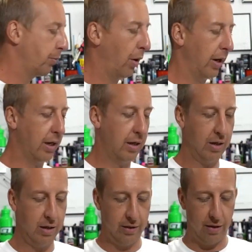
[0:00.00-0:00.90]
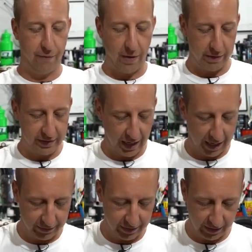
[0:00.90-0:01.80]
is by the very
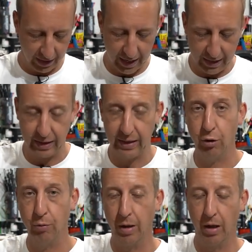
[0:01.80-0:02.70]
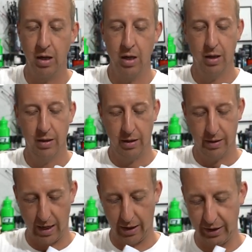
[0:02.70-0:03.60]
talented A.D. Gilbert.
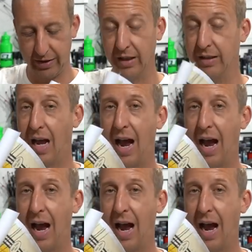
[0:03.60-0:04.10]
Now, this is